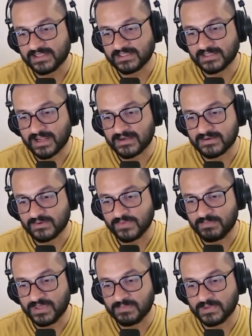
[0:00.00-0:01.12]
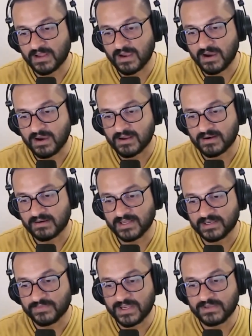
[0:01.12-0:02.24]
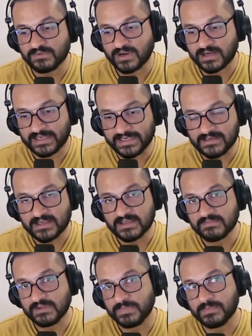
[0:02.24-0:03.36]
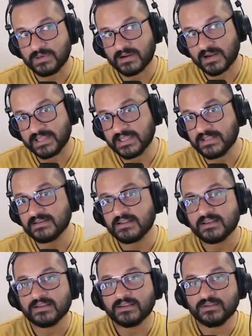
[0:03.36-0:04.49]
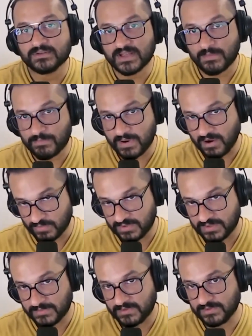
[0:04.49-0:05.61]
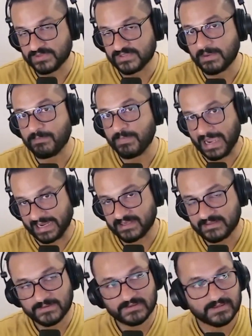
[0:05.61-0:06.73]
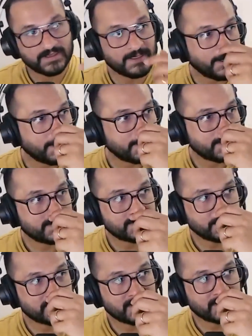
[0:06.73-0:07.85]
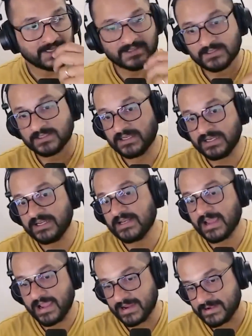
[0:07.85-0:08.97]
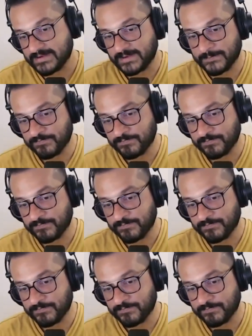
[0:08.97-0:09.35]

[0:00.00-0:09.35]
that when people are running away, you run in. When people are running in, you step out or you step back, right? So it's like the greed and